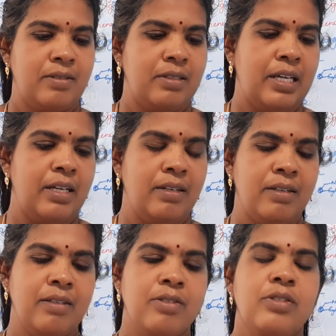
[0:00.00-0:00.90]

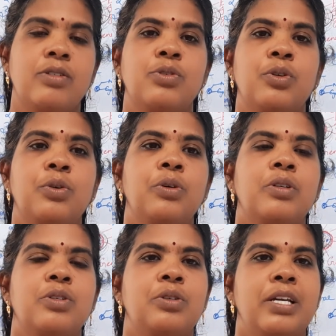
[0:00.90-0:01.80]
Then
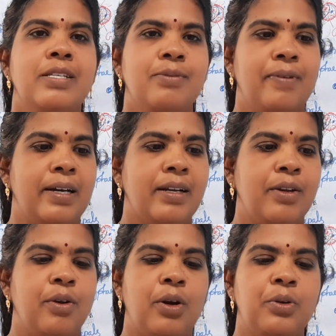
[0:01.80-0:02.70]
so today's
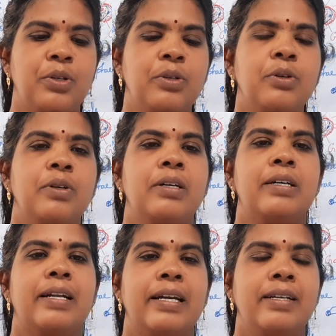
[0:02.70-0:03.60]
work, you have to
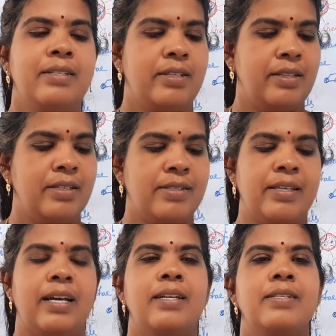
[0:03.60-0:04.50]
write
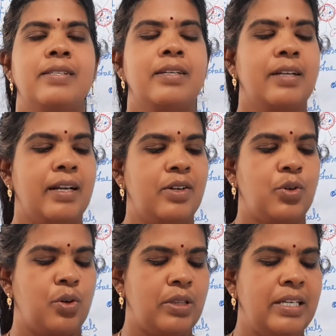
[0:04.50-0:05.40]
this answer and
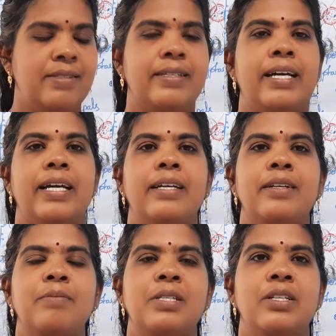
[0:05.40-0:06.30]
draw these
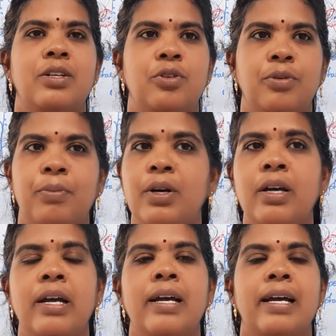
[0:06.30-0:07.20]
diagrams in the
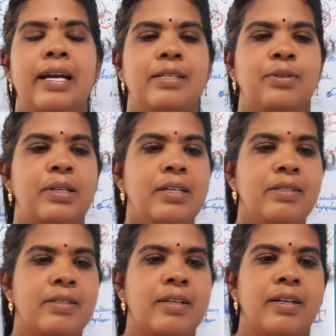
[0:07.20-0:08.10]
notebook, as well
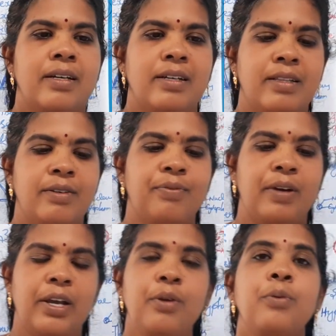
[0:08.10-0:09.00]
as the
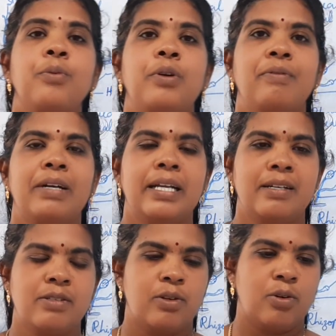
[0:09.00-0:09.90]
5 one-word
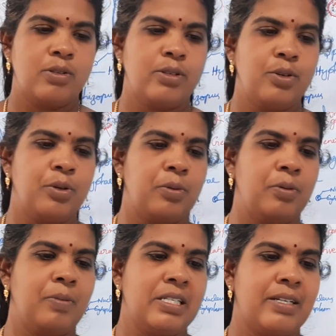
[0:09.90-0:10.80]
answer also you
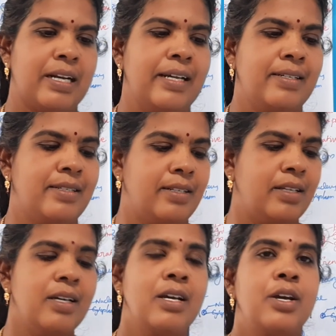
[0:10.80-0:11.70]
must write it in
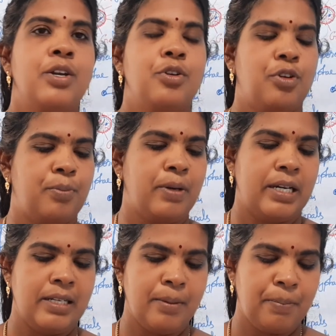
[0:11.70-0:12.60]
the
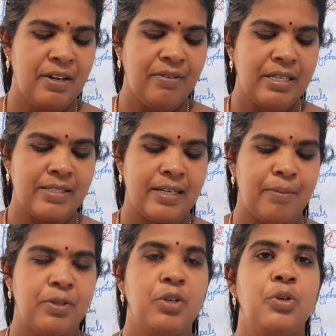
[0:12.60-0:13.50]
notebook. In the previous
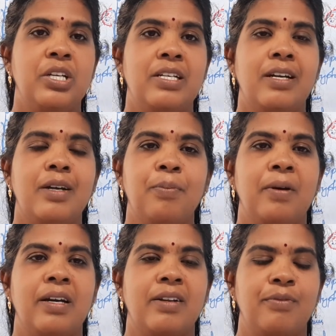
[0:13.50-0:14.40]
chapter you did not
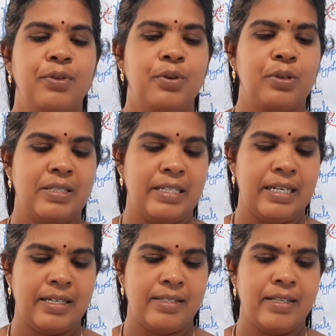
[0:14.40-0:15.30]
mark a few question
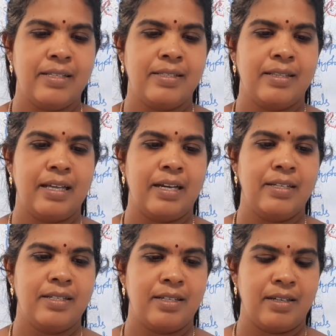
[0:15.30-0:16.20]
answers,
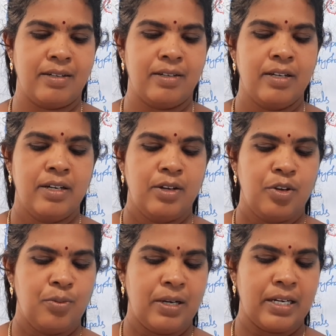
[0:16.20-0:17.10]
that
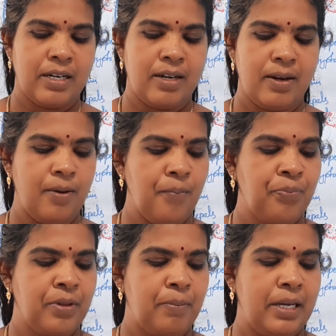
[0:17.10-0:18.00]
you mark it
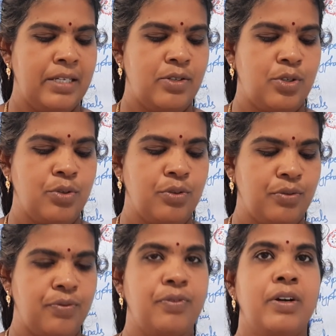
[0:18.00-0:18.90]
now. Page
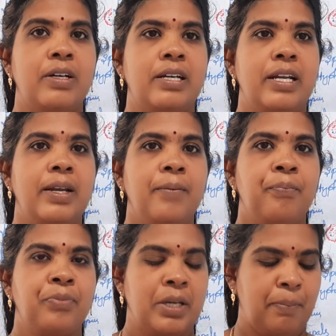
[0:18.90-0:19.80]

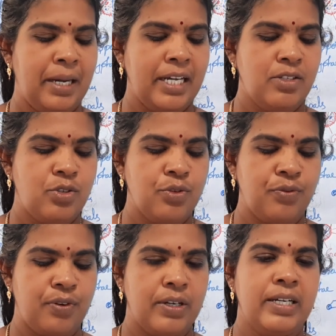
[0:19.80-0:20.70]
240. Page
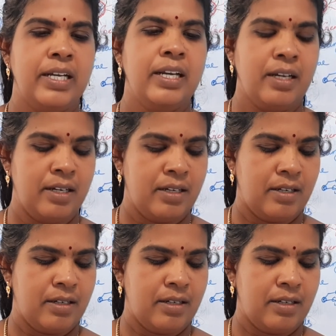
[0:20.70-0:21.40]
240.